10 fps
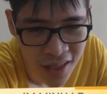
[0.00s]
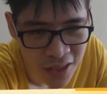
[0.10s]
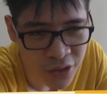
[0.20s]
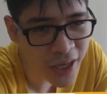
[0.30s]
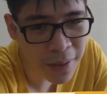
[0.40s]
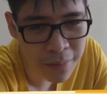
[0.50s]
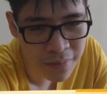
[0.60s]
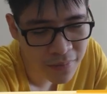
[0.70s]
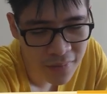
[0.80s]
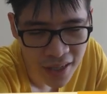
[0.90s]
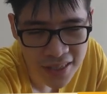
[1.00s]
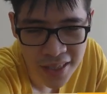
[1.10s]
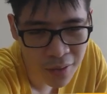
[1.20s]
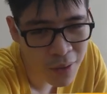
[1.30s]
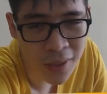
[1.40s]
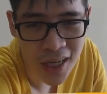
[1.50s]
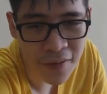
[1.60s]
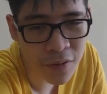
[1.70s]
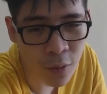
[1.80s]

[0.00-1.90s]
GM is still human after